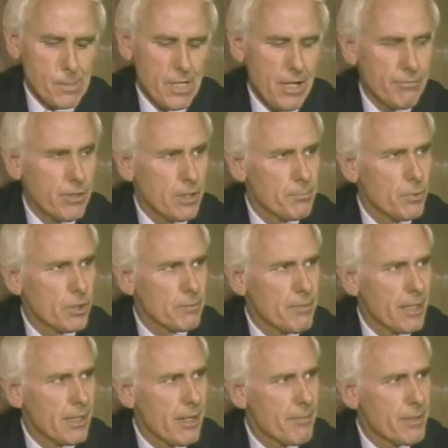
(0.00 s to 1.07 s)
I've got a book in
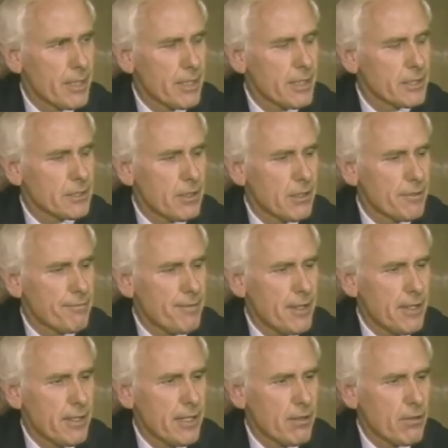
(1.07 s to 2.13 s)
my library, I think it's hard to
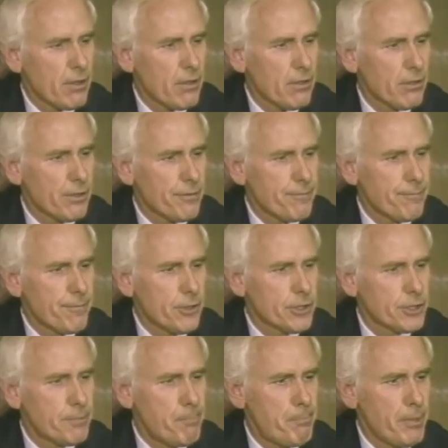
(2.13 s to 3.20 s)
find now, called The
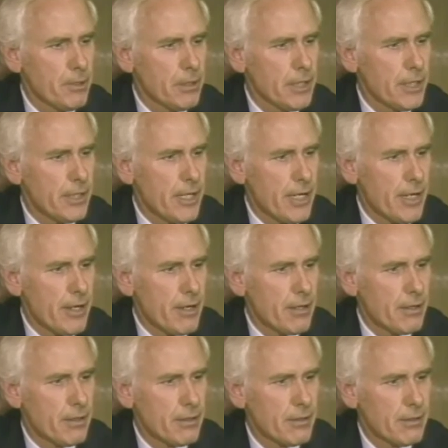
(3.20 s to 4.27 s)
First
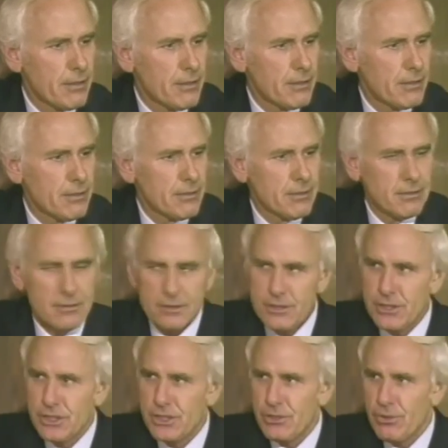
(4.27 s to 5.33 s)
Billionaire. It's
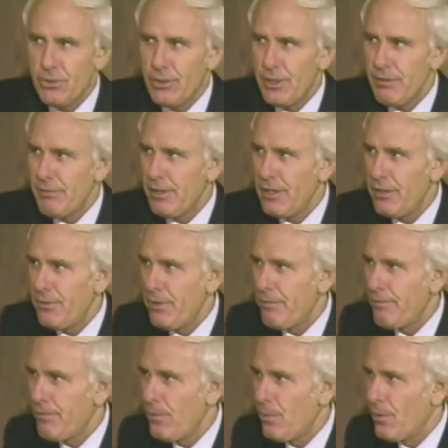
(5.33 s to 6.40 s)
the story of Henry
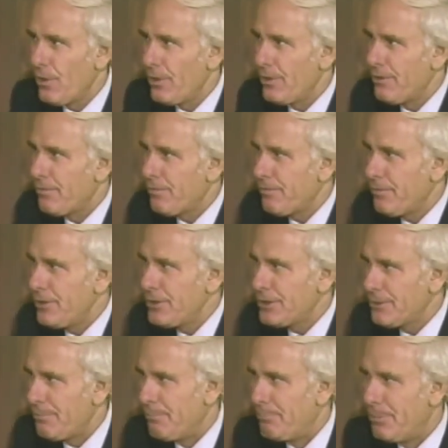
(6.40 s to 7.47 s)
Ford, the
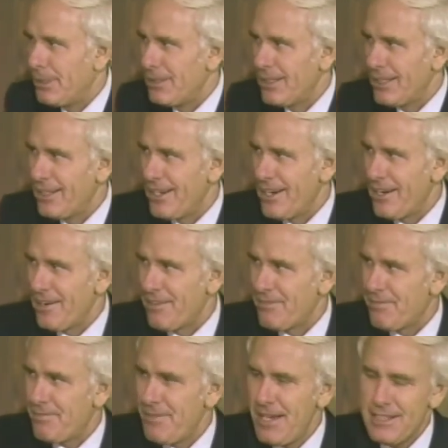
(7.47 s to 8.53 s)
first billionaire.
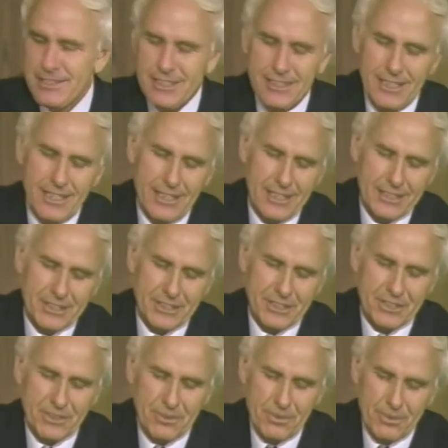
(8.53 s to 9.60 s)
Fascinating
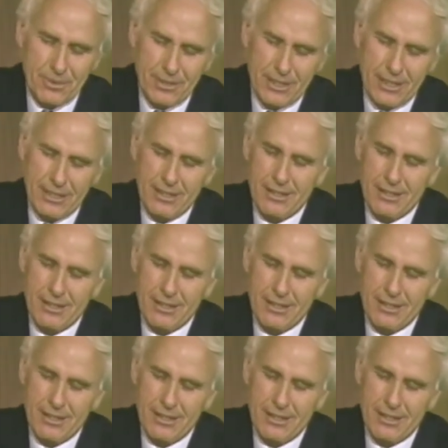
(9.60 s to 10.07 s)
story.